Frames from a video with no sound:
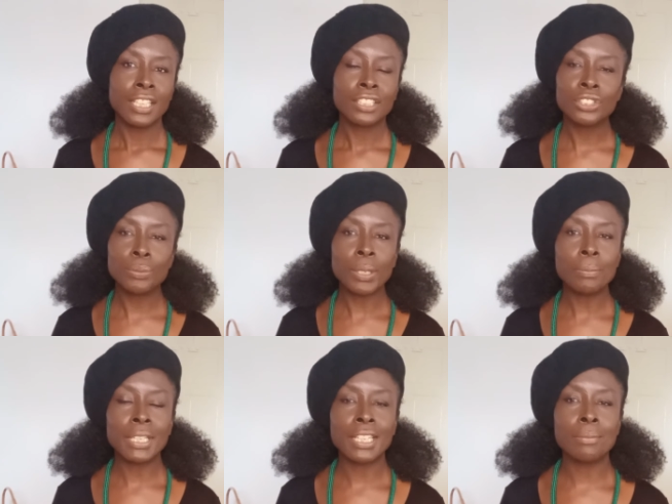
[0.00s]
Because you
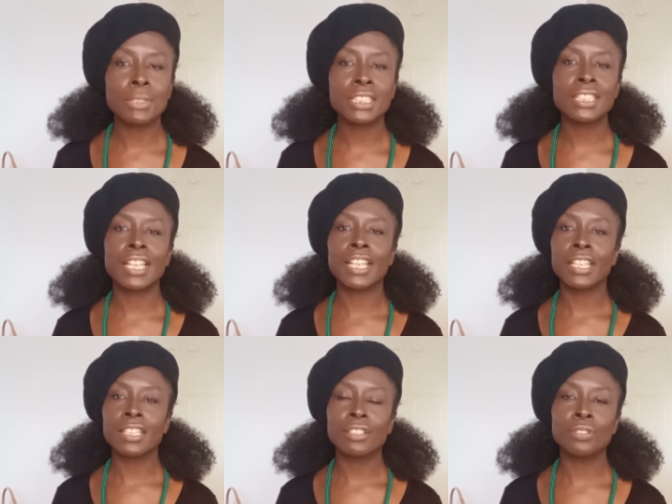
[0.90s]
won't make that
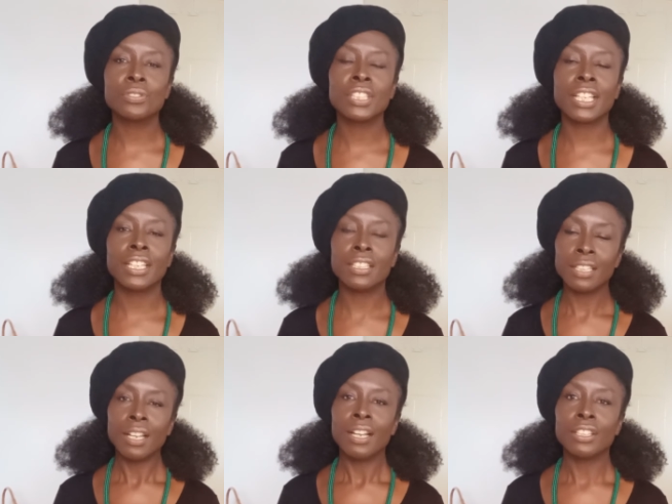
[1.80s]
mistake of saying,
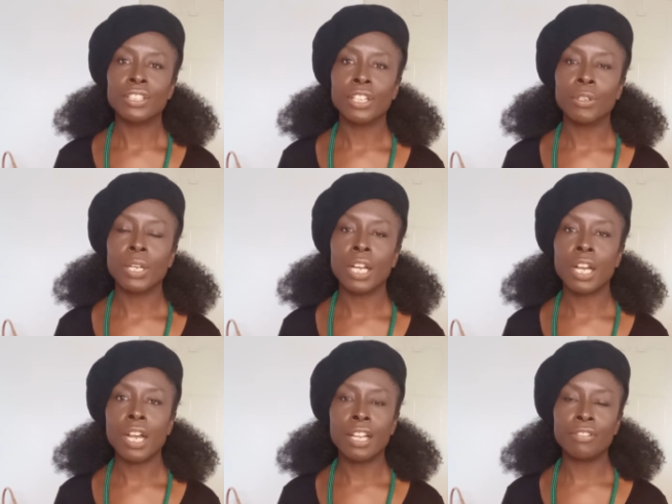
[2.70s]

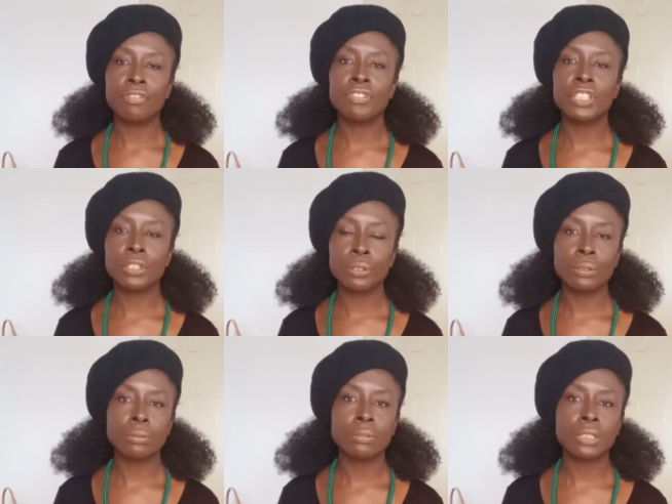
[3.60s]
I
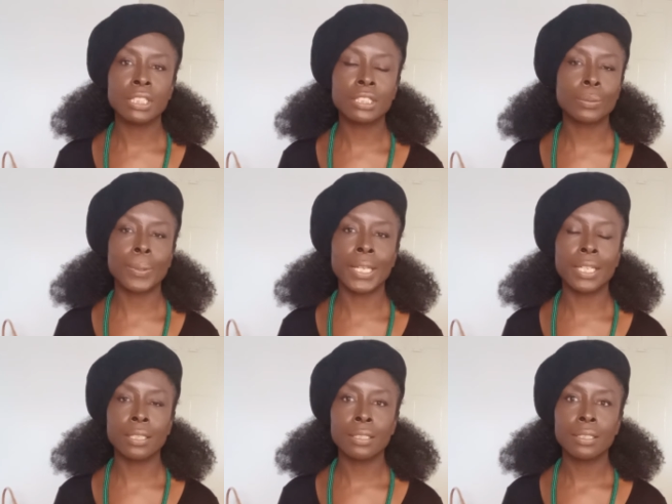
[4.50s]
feel this
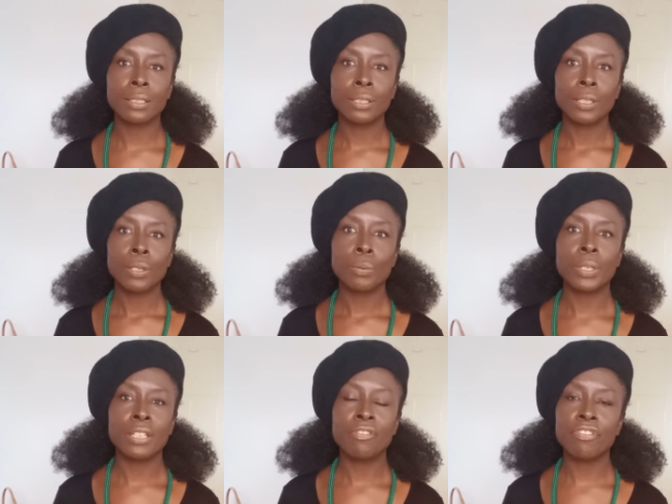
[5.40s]
way,
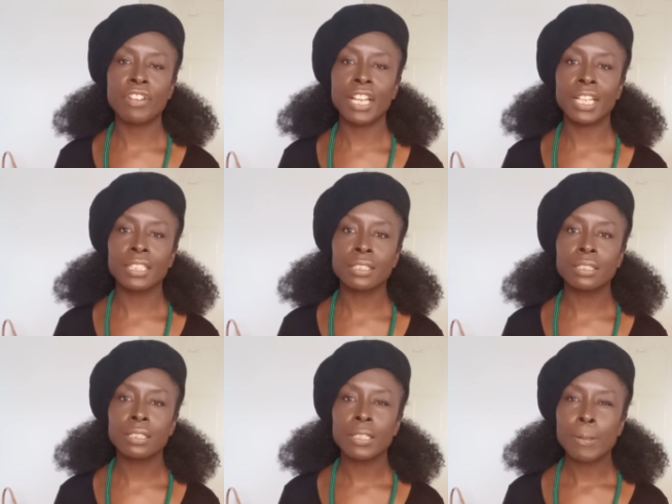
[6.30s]
when in
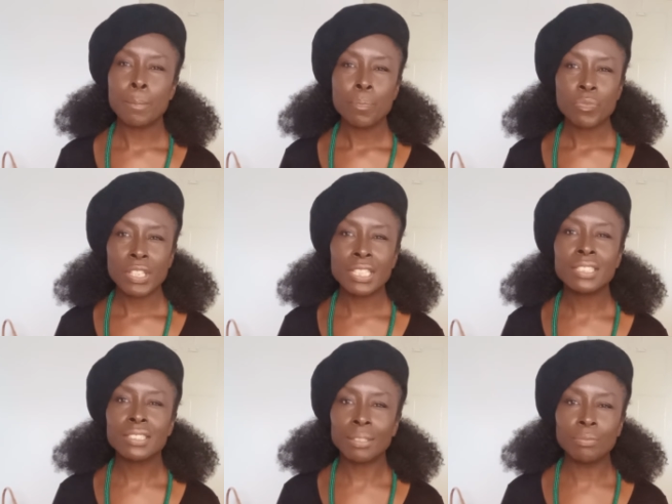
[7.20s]
fact
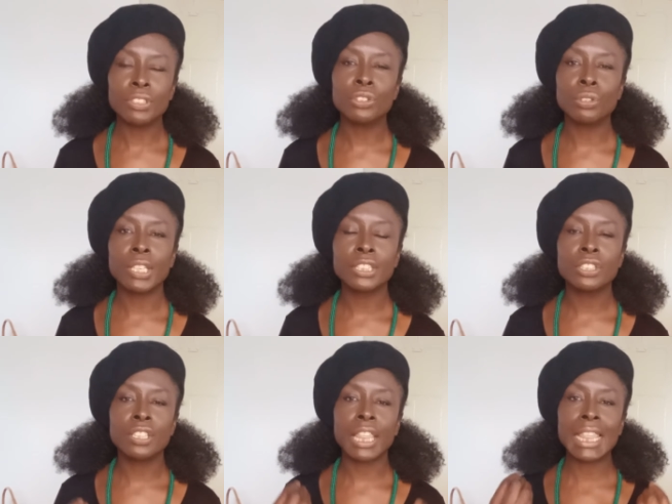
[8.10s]
it's something you're
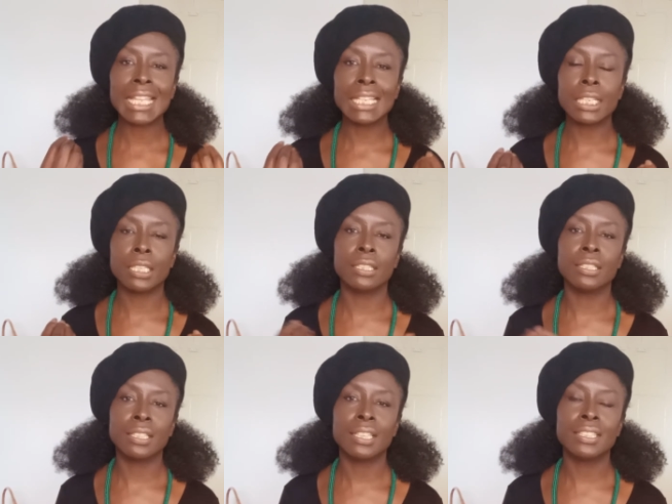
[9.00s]
actually thinking
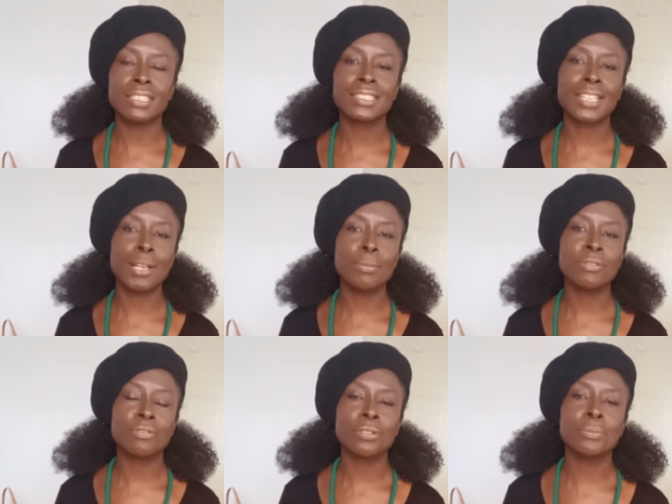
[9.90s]
and it's
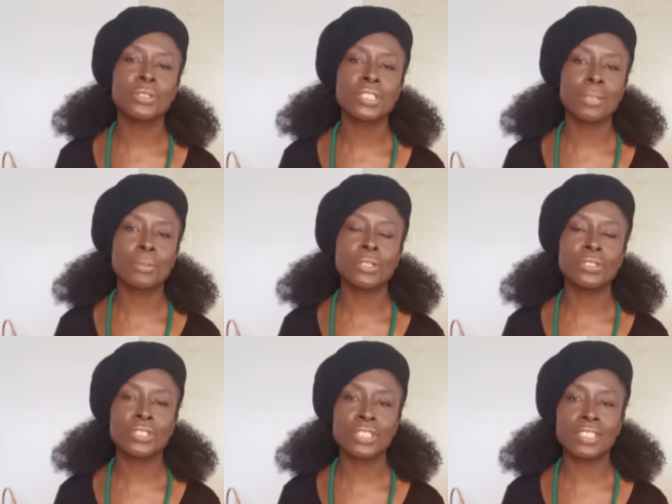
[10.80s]
coming from your
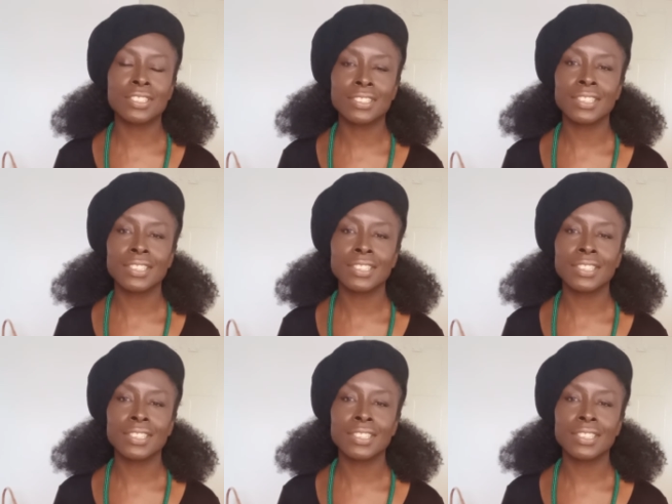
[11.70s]
subconscious